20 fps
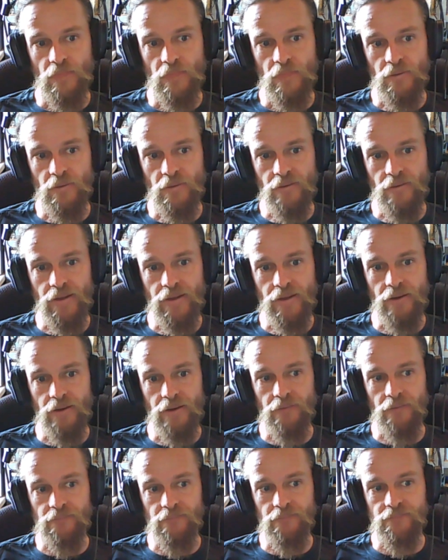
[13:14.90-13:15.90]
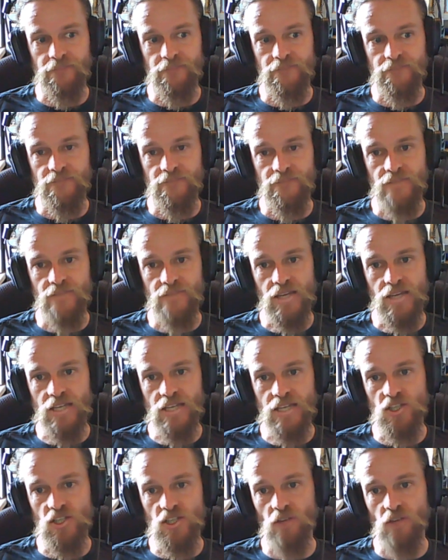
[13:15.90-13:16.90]
Now,
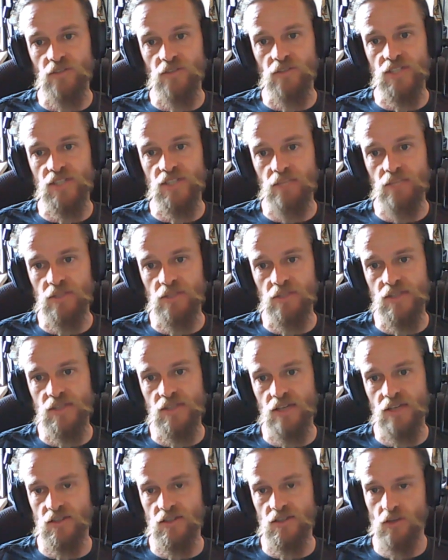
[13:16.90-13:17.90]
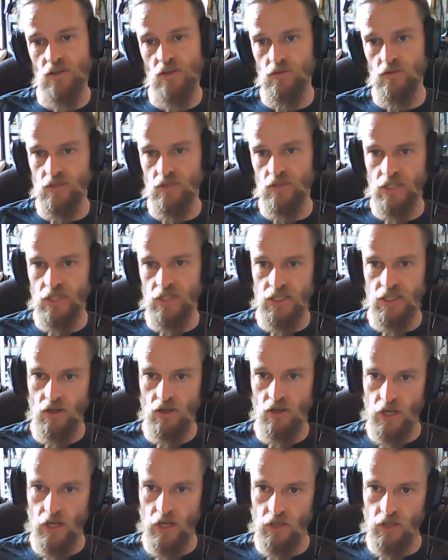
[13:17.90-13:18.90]
each of the demons has its own unique
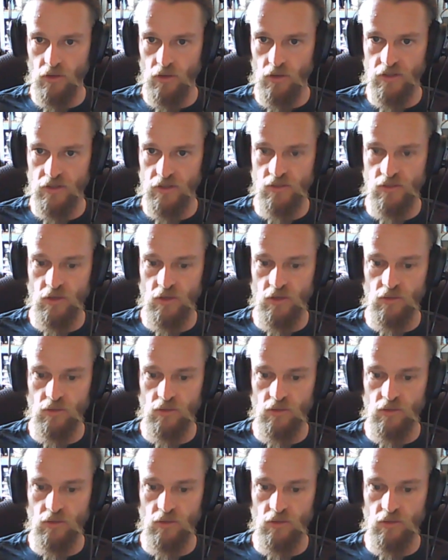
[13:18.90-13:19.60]
icon as well,